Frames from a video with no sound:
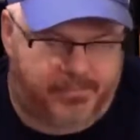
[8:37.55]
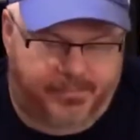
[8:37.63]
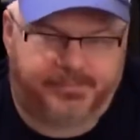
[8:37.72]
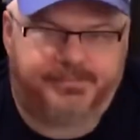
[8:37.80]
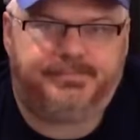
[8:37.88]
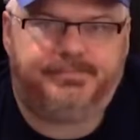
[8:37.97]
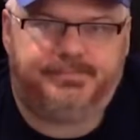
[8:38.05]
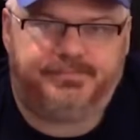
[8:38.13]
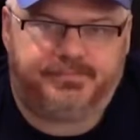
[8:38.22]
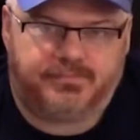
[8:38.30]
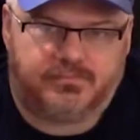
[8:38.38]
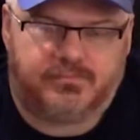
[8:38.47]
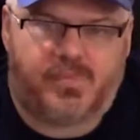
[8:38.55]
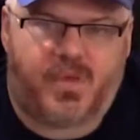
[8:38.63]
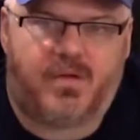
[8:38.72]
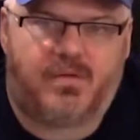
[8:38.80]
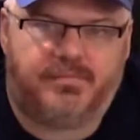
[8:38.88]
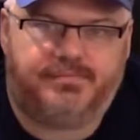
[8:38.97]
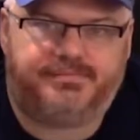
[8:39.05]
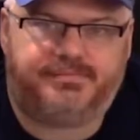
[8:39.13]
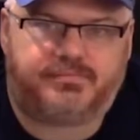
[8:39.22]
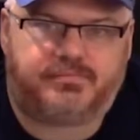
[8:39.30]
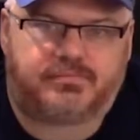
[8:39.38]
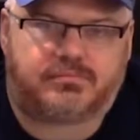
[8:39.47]

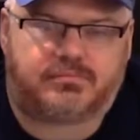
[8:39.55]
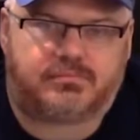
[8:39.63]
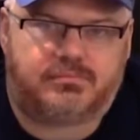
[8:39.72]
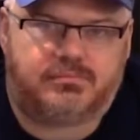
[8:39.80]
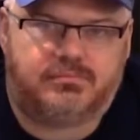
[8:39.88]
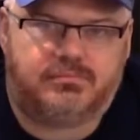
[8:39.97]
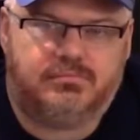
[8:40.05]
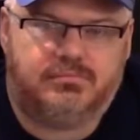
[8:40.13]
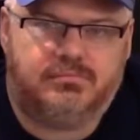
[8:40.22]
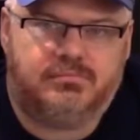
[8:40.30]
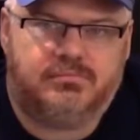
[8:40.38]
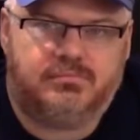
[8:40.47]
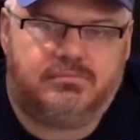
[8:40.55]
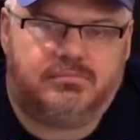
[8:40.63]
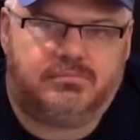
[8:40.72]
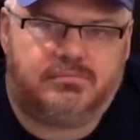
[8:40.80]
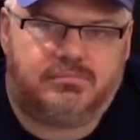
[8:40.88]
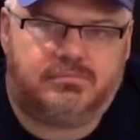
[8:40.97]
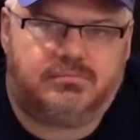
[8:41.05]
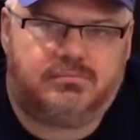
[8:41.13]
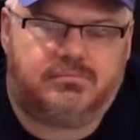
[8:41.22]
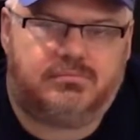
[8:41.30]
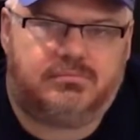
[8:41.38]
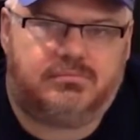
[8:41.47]

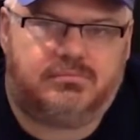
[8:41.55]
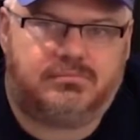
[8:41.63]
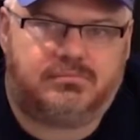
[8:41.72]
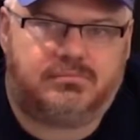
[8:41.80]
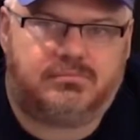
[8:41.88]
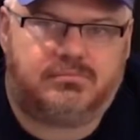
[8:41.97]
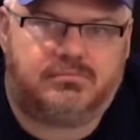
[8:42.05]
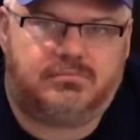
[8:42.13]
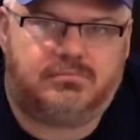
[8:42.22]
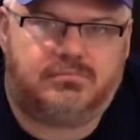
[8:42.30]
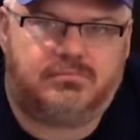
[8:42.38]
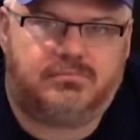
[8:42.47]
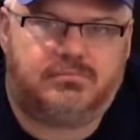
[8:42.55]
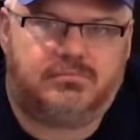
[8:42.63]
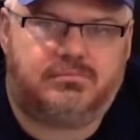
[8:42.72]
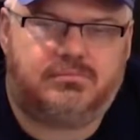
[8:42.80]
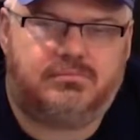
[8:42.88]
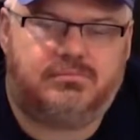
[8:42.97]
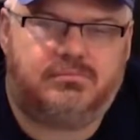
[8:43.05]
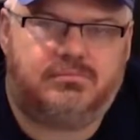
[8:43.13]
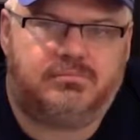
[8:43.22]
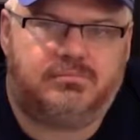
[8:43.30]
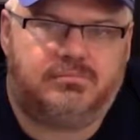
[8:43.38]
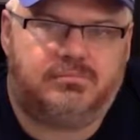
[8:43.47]

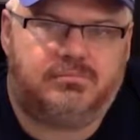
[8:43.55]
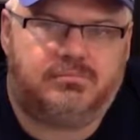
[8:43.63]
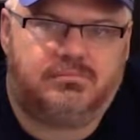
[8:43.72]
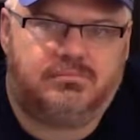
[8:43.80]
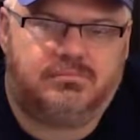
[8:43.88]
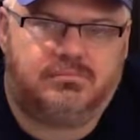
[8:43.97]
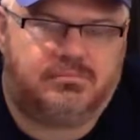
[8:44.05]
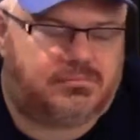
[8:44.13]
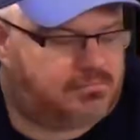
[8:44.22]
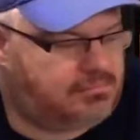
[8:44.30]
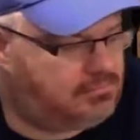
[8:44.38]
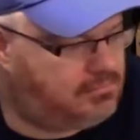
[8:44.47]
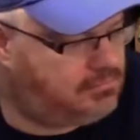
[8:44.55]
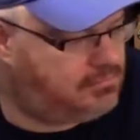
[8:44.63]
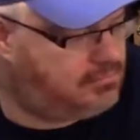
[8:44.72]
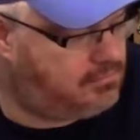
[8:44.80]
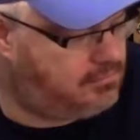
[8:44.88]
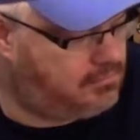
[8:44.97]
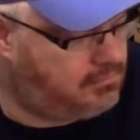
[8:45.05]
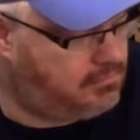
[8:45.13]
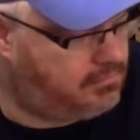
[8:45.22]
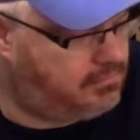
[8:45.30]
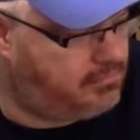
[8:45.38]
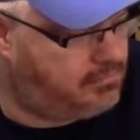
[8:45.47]
(silent)